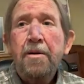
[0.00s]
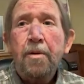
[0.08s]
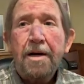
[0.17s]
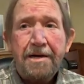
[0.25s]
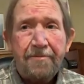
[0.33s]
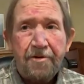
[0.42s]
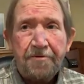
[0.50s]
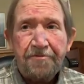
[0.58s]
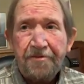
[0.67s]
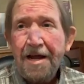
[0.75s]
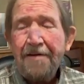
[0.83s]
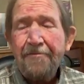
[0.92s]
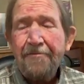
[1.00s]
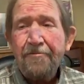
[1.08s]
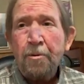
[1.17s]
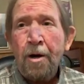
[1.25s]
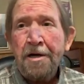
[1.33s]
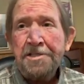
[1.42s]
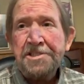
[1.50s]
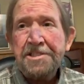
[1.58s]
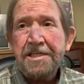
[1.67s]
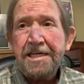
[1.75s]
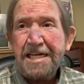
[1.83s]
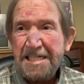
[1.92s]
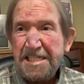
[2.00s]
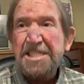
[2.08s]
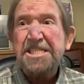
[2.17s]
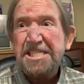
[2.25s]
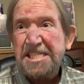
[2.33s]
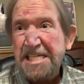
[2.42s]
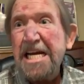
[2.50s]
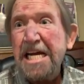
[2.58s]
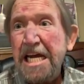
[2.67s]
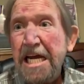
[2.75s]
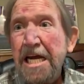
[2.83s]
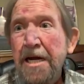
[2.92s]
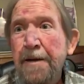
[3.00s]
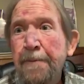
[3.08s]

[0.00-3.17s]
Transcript: whatever the flavoring was, is sticky.